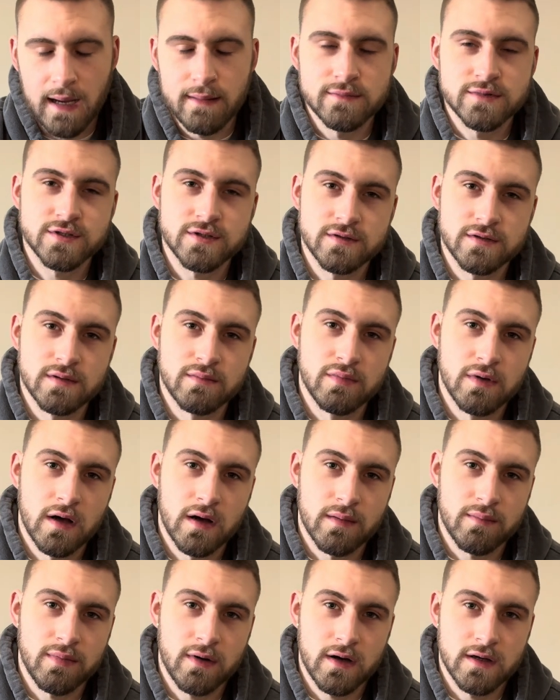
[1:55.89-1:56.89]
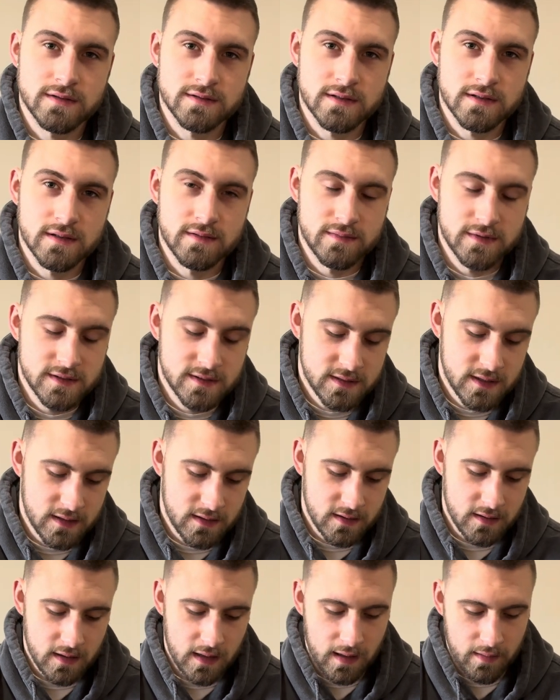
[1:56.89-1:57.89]
I'm sure the blancpains are gonna be
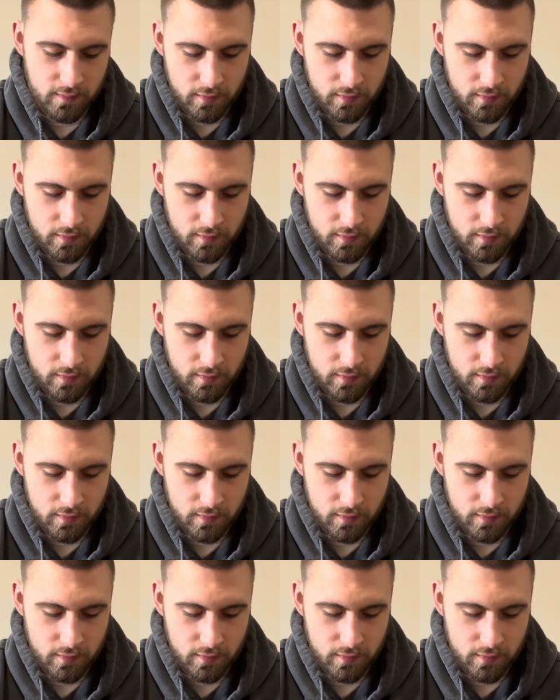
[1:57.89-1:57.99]
sitting a lot